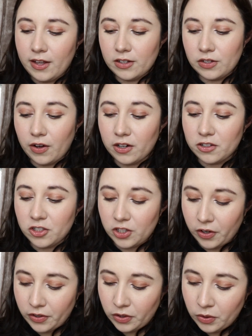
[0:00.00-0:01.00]
So I'll
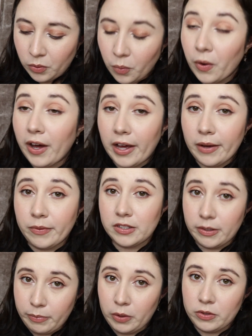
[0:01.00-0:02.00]
show you what I was
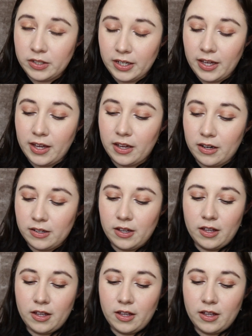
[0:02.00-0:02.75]
supposed to get.